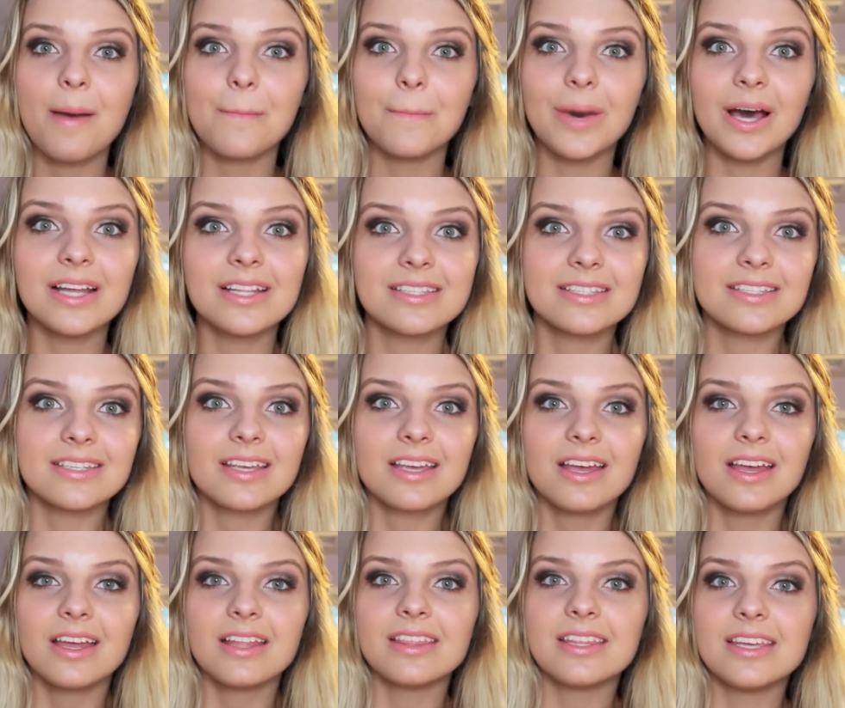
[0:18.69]
but
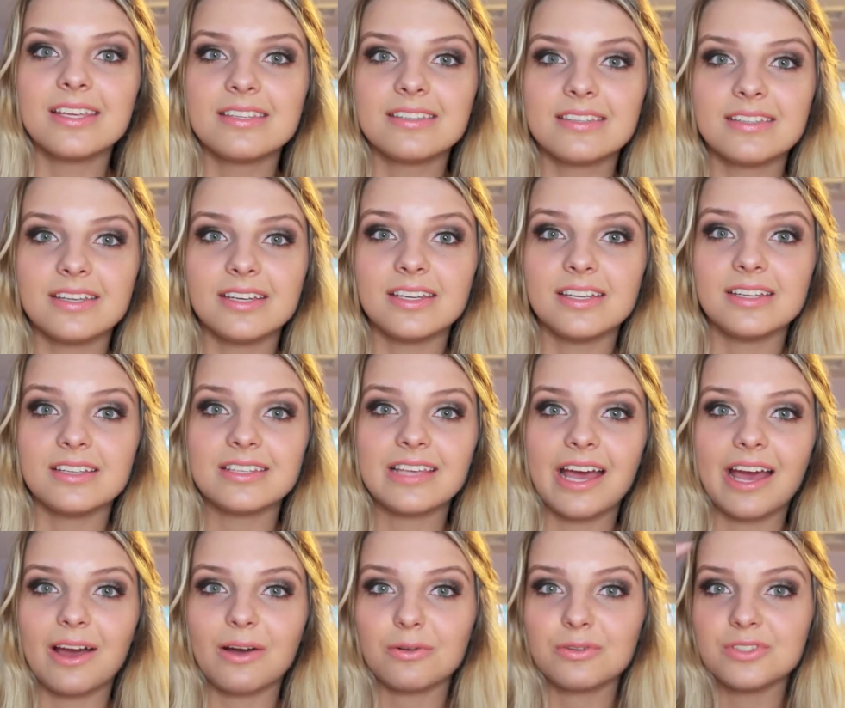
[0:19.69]
this is
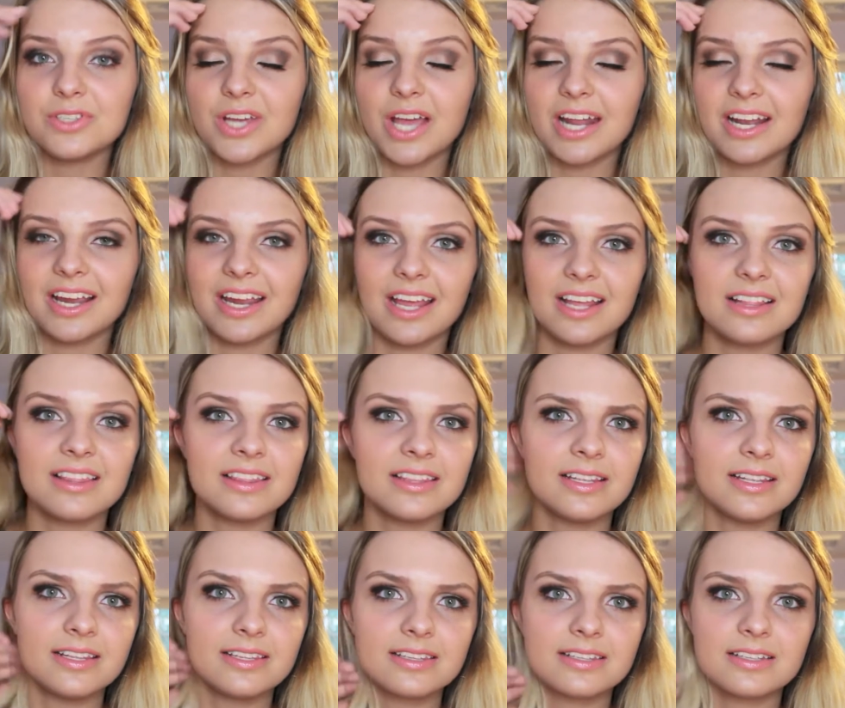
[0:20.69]
how to kind of get
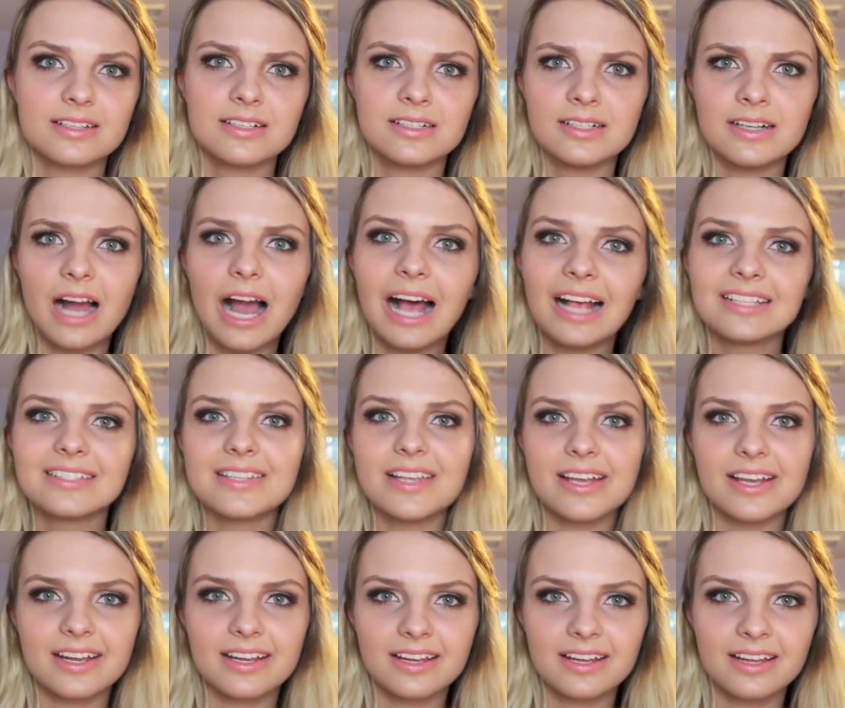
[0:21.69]
this
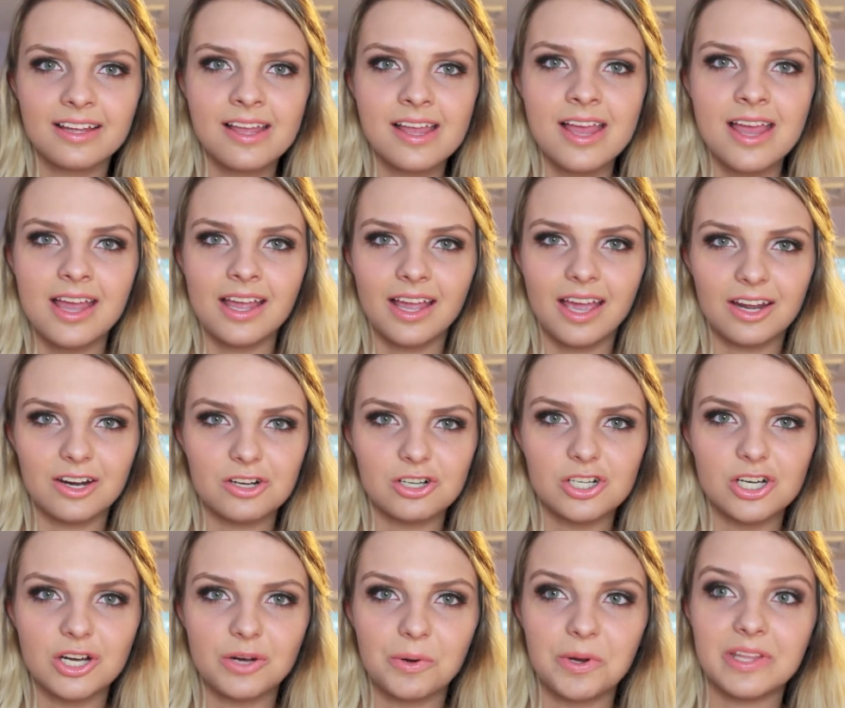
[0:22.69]
classic kind of
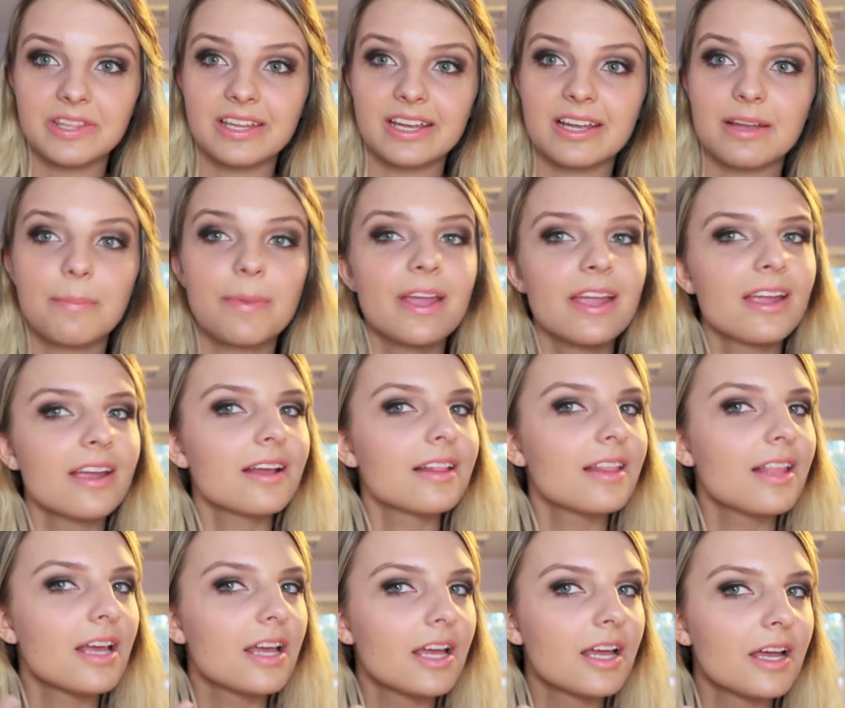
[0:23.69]
look with like pink
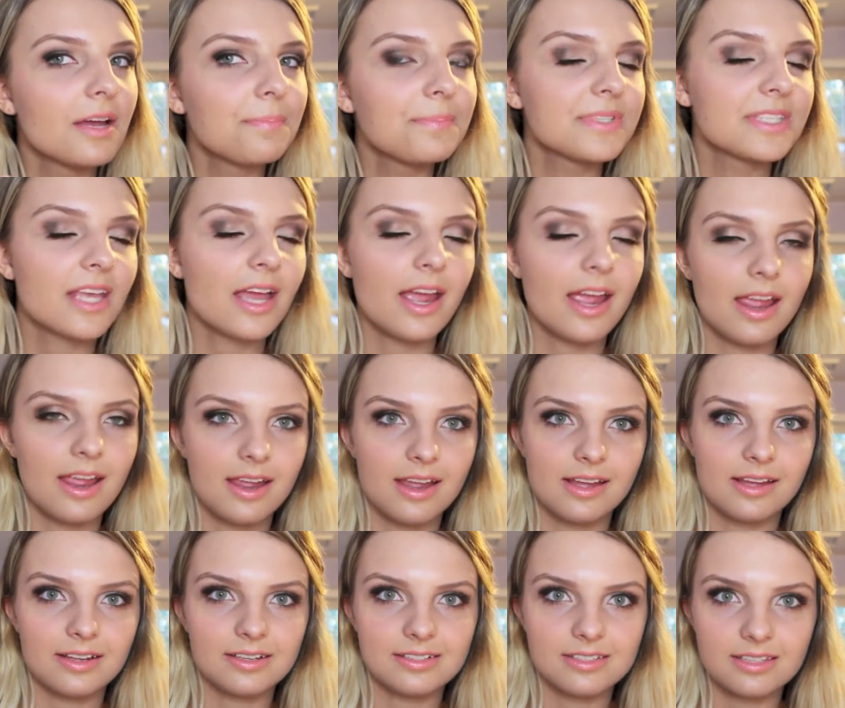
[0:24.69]
lips
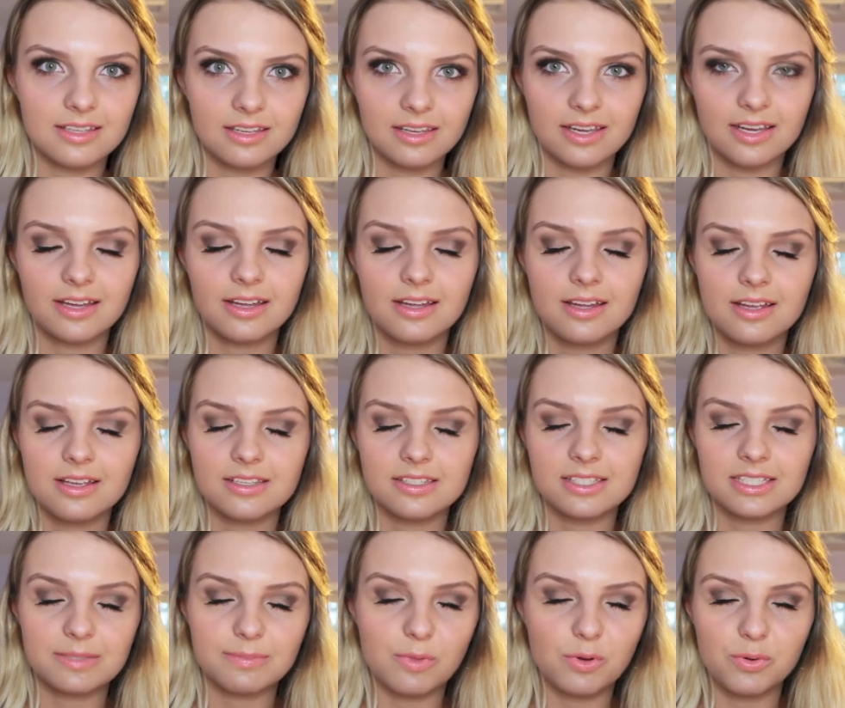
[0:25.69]
and like
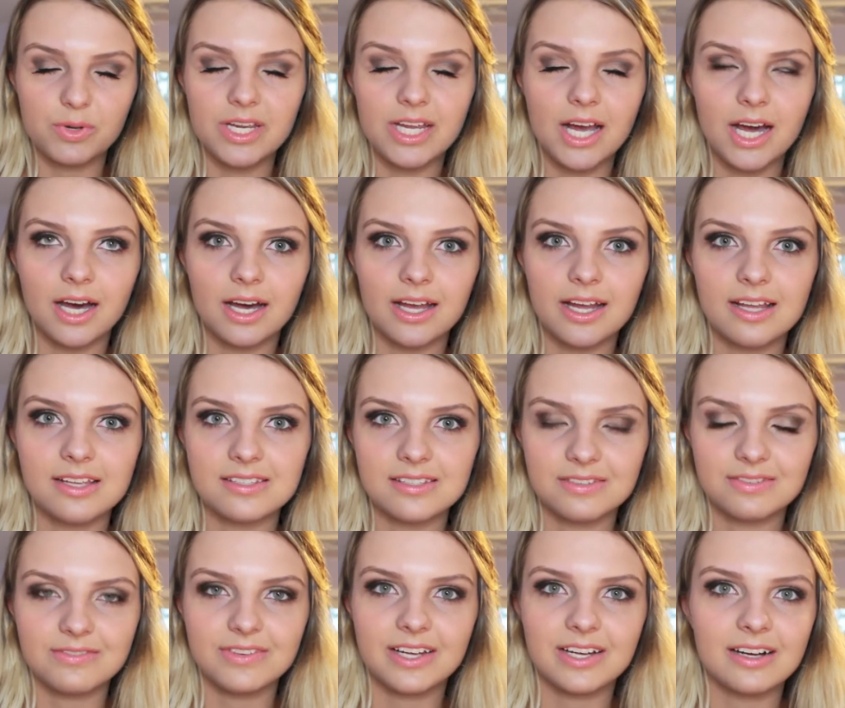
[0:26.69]
smoky eyes
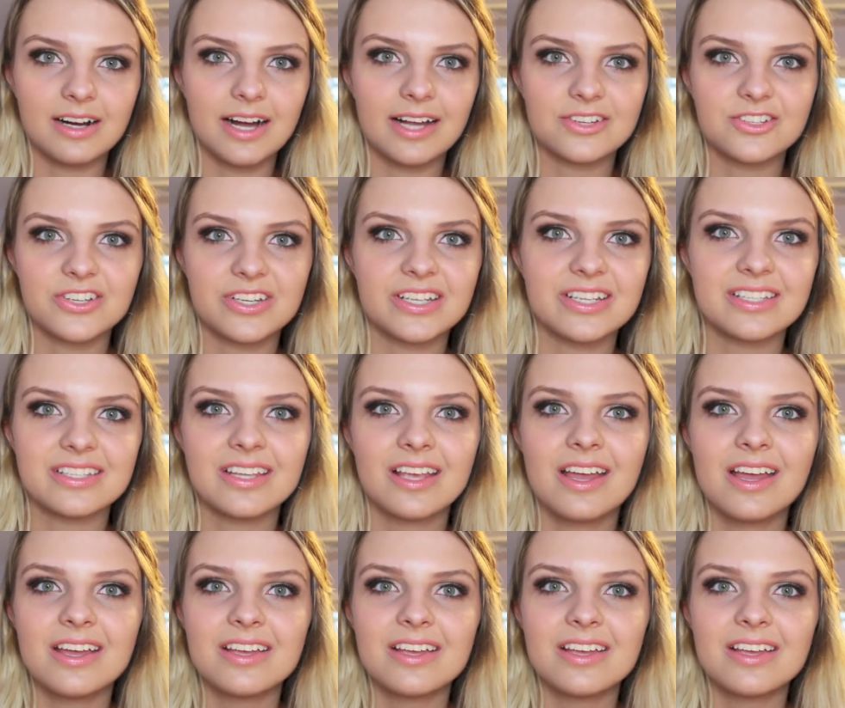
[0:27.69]
and fake lashes.